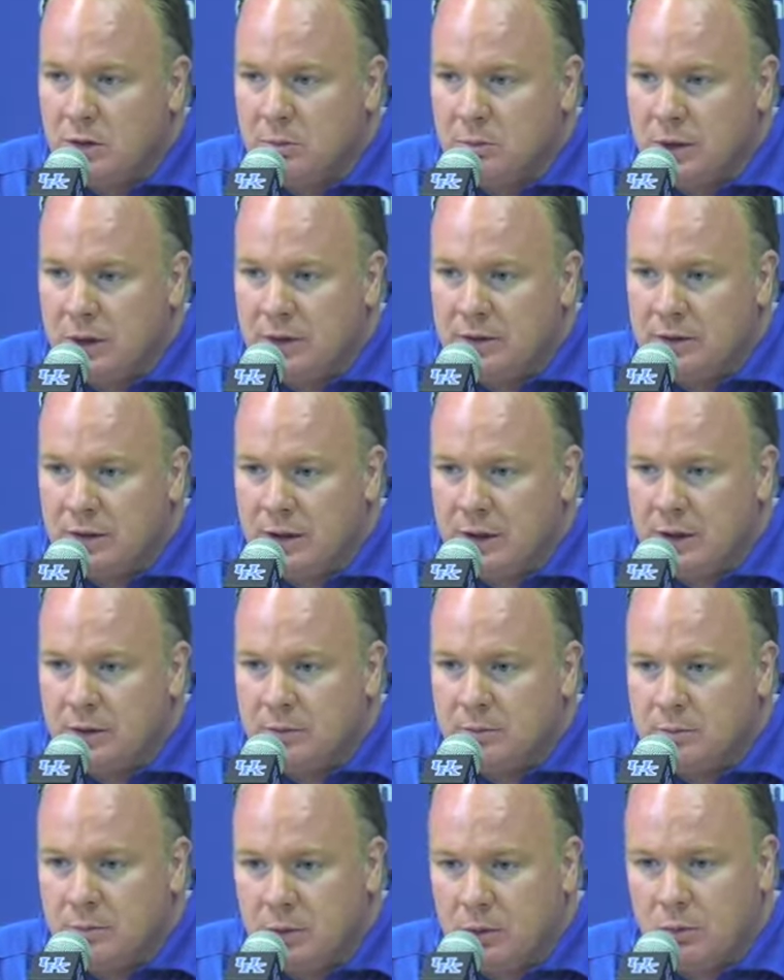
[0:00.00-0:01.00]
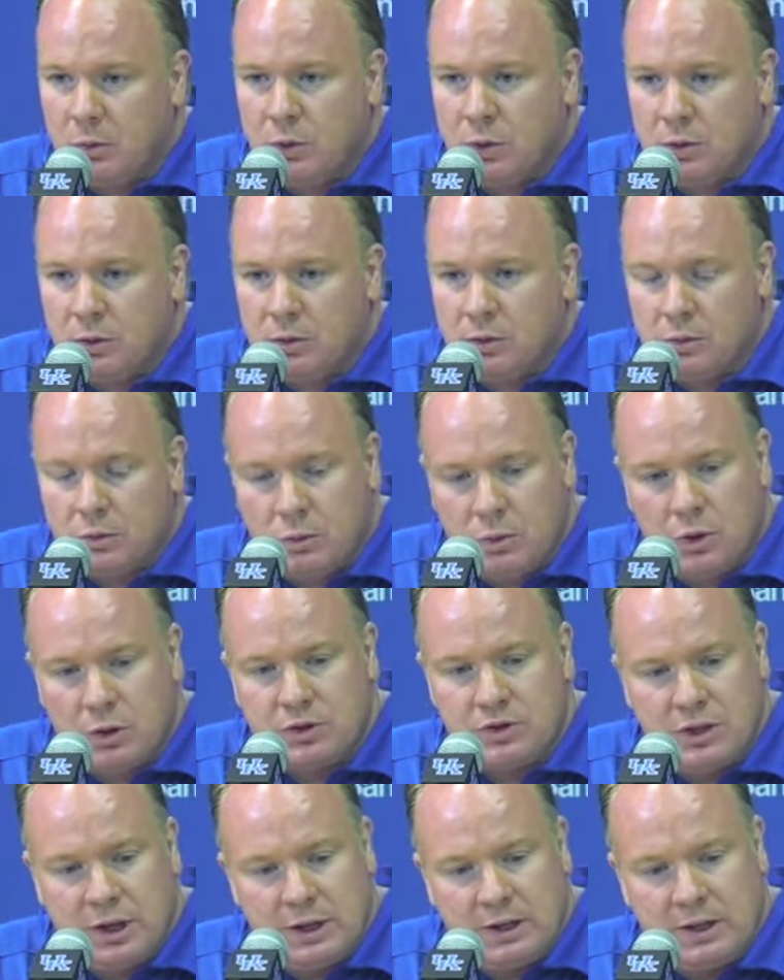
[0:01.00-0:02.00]
But we're
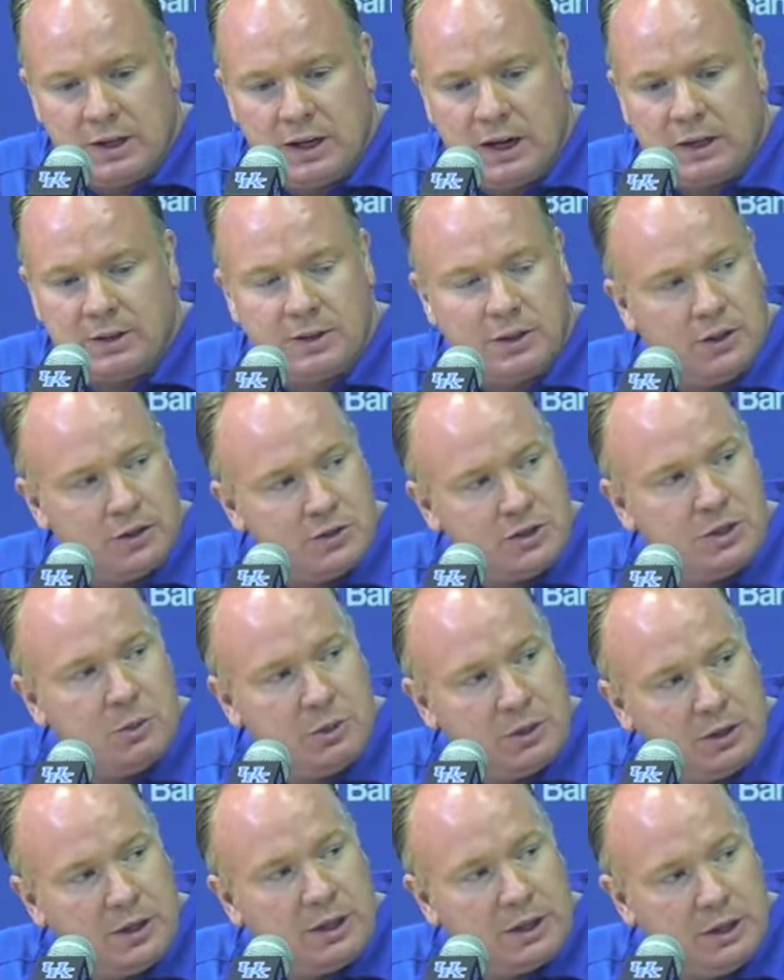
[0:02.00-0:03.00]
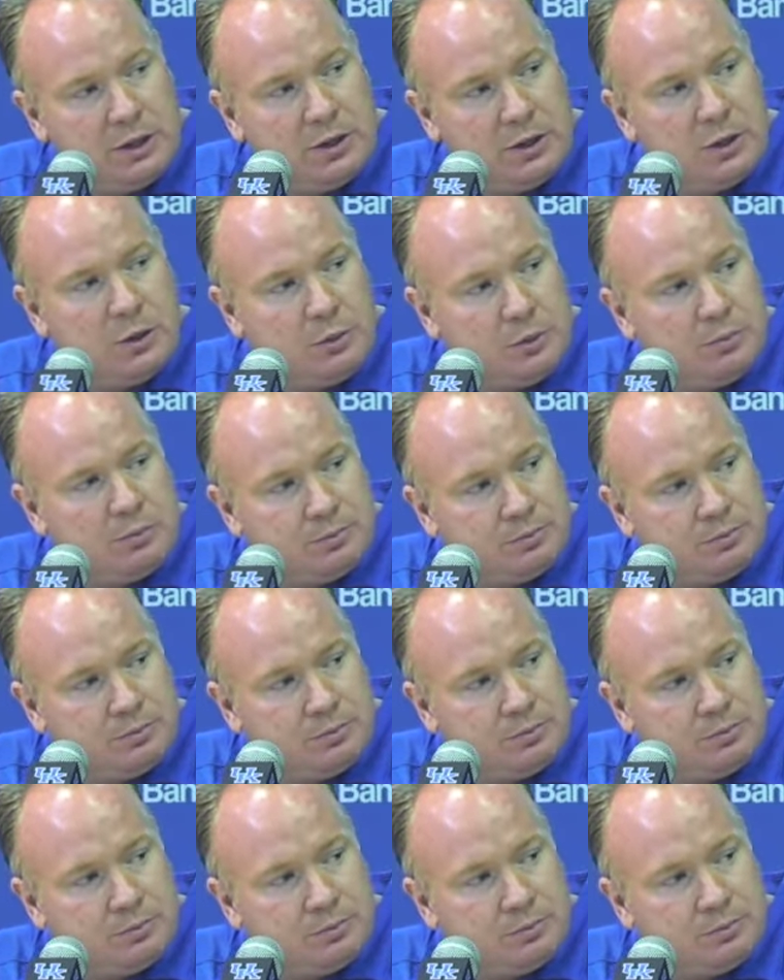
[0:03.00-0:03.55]
excited to get out there and see what they can do.